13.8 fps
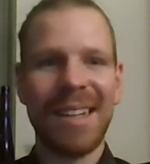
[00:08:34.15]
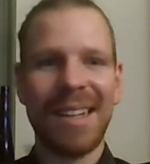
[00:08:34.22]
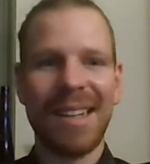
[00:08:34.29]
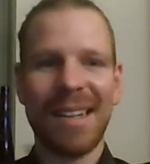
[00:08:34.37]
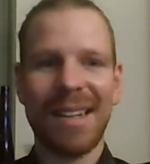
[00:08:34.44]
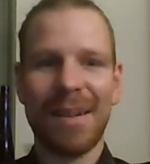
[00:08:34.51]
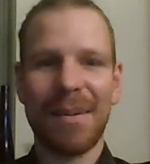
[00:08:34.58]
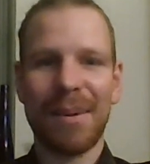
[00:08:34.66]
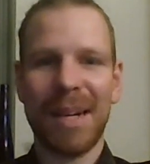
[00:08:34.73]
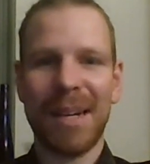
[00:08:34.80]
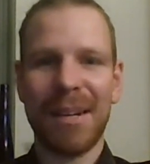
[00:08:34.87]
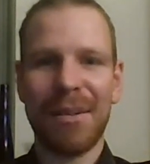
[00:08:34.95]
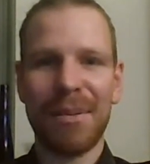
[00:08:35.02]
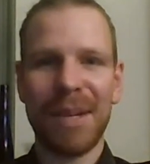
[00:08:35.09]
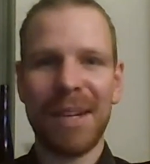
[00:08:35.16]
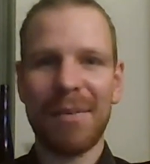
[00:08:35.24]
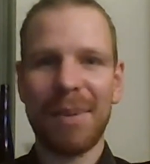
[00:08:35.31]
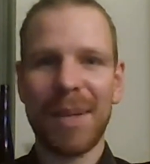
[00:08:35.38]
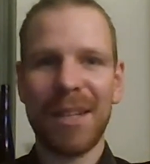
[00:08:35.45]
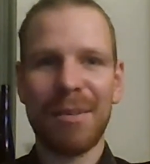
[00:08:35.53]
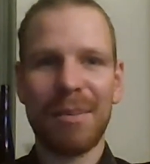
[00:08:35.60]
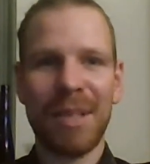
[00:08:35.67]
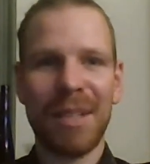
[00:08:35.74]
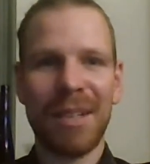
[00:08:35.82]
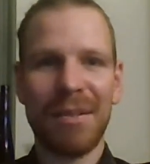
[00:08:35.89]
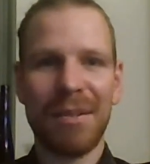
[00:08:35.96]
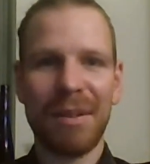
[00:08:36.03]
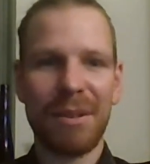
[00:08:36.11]
Why don't we have
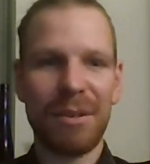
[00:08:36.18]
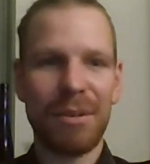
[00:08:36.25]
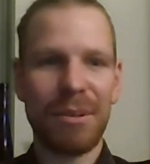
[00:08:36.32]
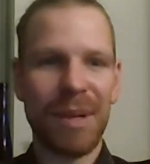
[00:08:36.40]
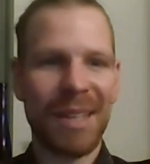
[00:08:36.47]
peer-to-peer review?